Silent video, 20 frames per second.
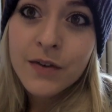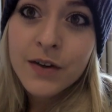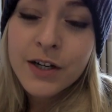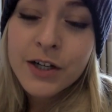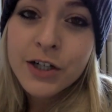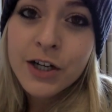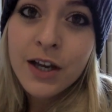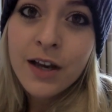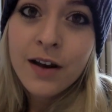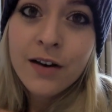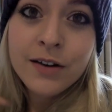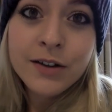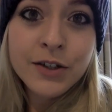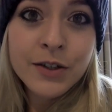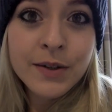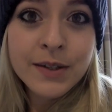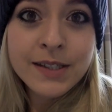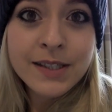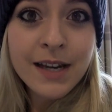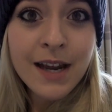finish here and
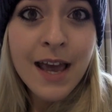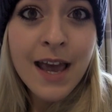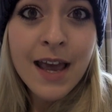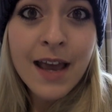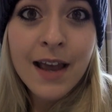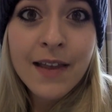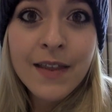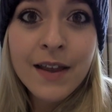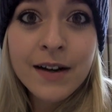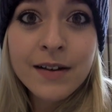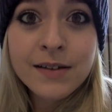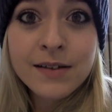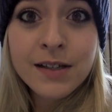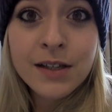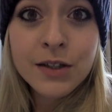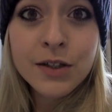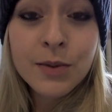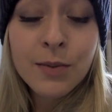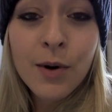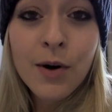do it today, and then I'll
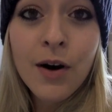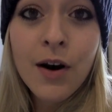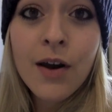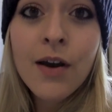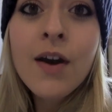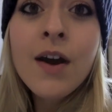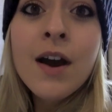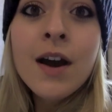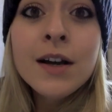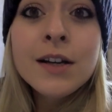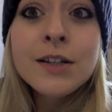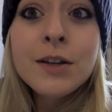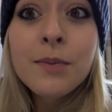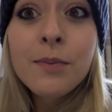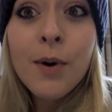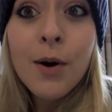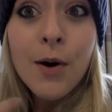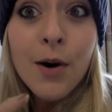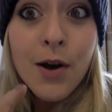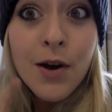see you tomorrow.
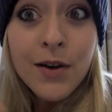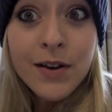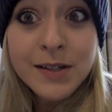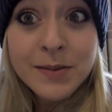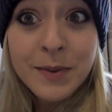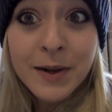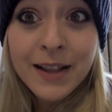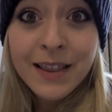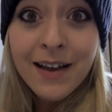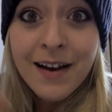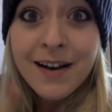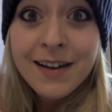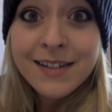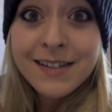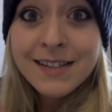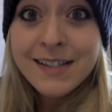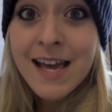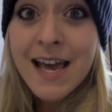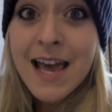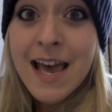Tomorrow is my
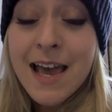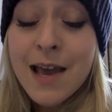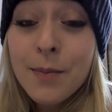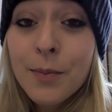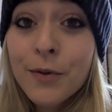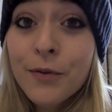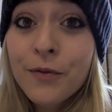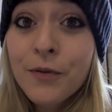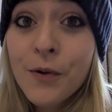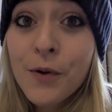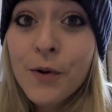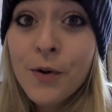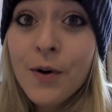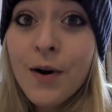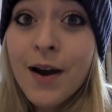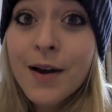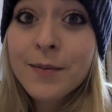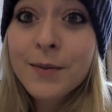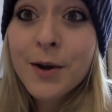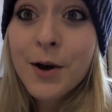last day before
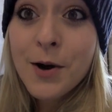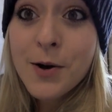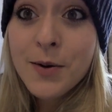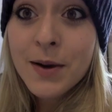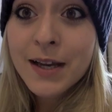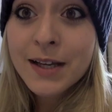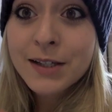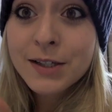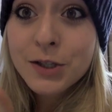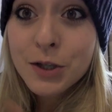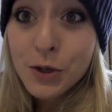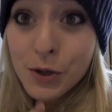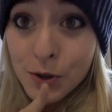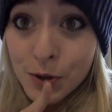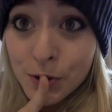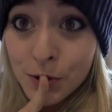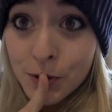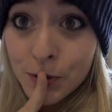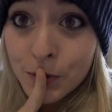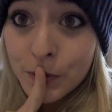I'm going
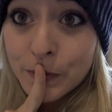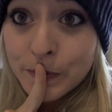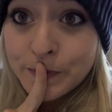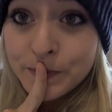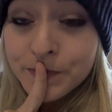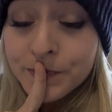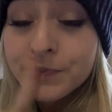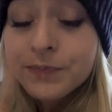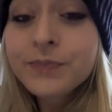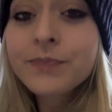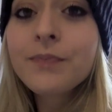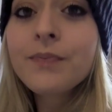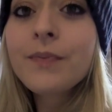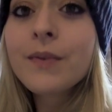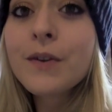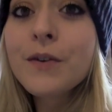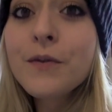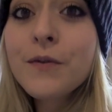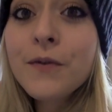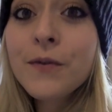to
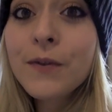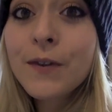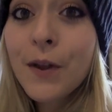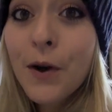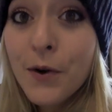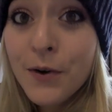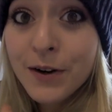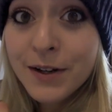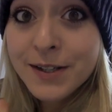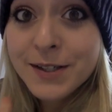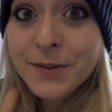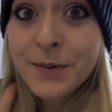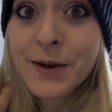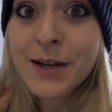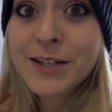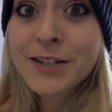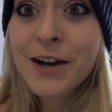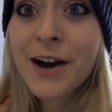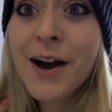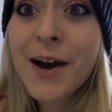Florence,
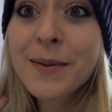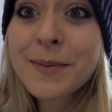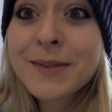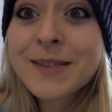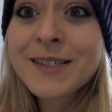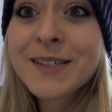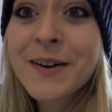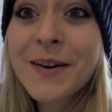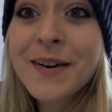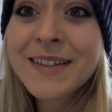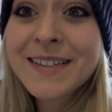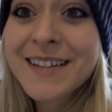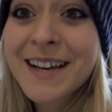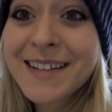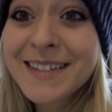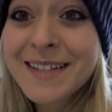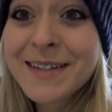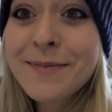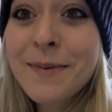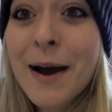which I'm so
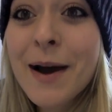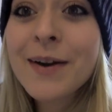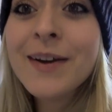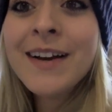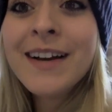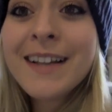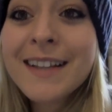excited about.